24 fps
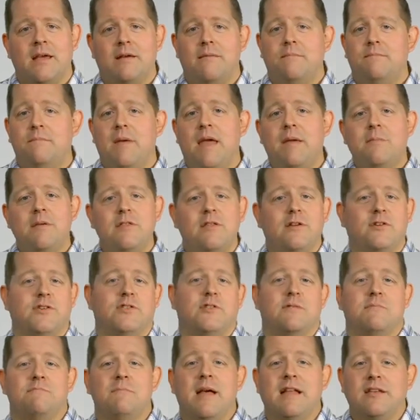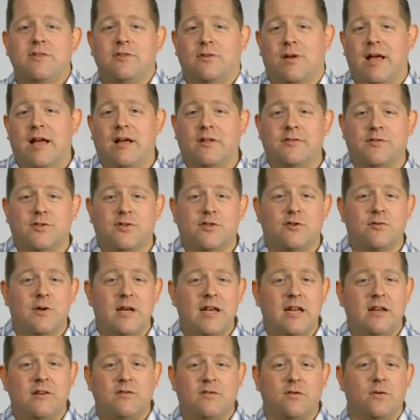Maybe there's some mental health
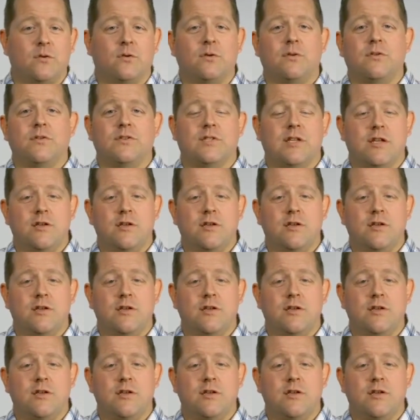screening tools